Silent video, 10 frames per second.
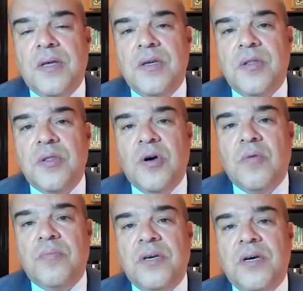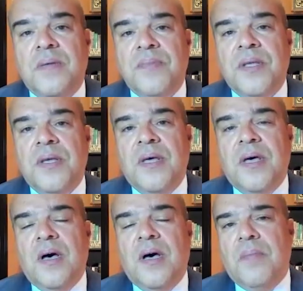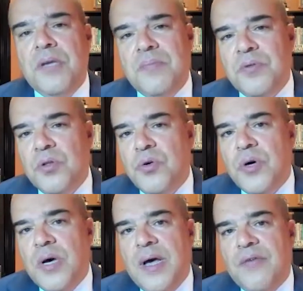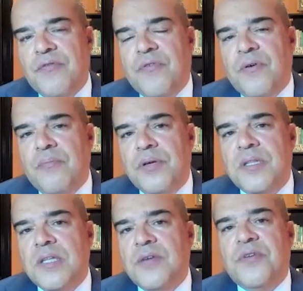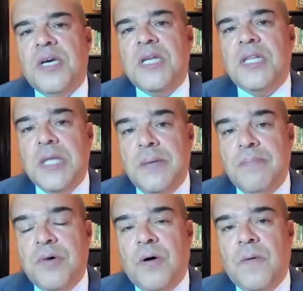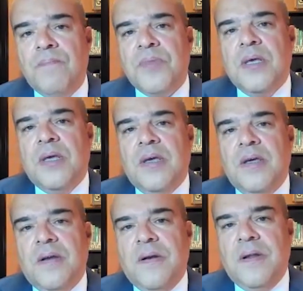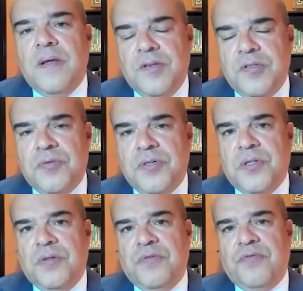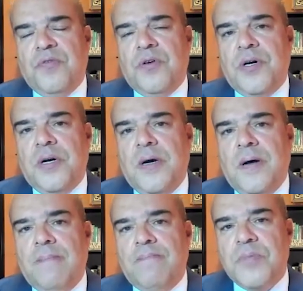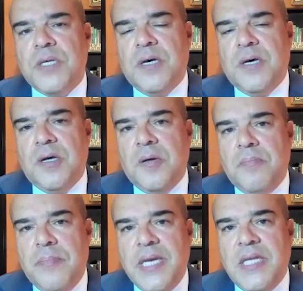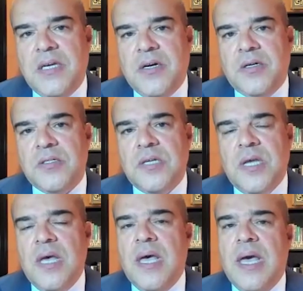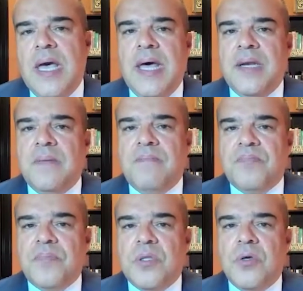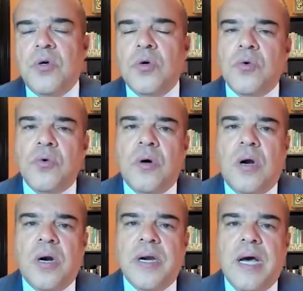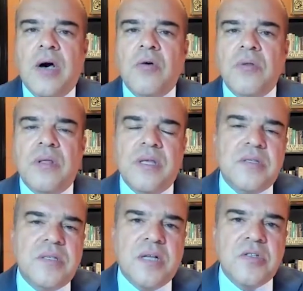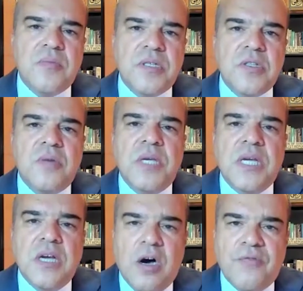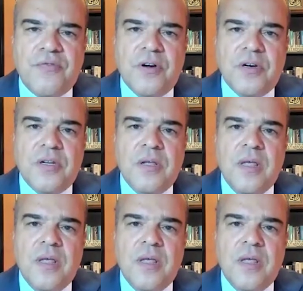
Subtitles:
Ethiopia. People who have been living in limbo in Israel for many years, and who are now, it's not so much they're being offered,